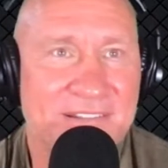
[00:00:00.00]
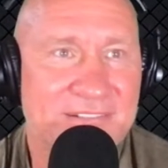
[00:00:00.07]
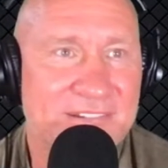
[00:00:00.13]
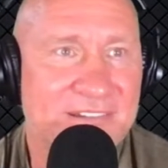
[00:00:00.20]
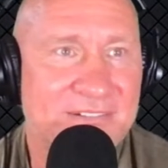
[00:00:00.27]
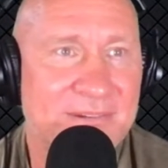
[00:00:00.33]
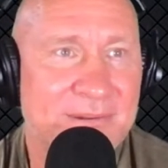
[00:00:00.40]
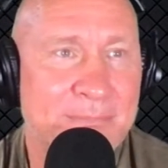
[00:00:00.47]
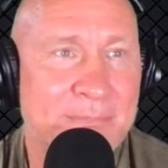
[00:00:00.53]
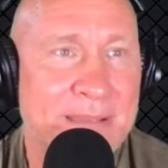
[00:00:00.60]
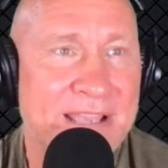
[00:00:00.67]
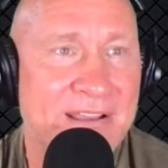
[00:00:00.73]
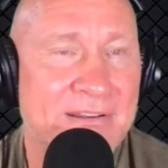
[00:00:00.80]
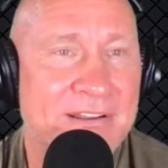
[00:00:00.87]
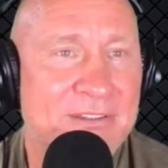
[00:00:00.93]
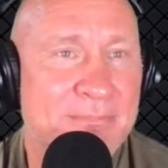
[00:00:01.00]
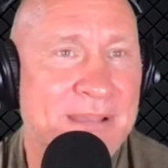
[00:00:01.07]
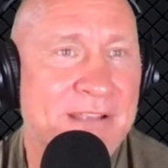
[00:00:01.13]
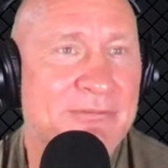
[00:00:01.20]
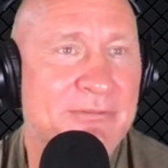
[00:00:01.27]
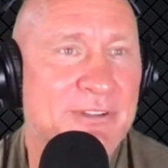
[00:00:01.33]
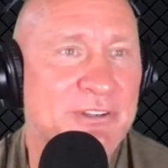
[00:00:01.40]
you're
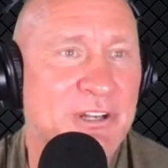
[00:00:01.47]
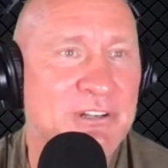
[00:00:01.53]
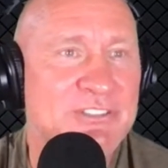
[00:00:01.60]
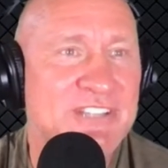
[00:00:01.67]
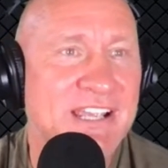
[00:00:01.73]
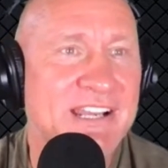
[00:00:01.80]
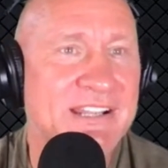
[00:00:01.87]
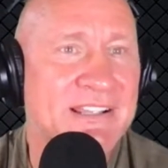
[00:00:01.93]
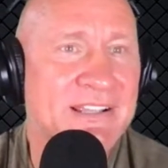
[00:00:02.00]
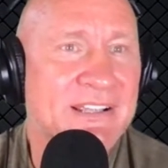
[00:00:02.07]
back from the dark side.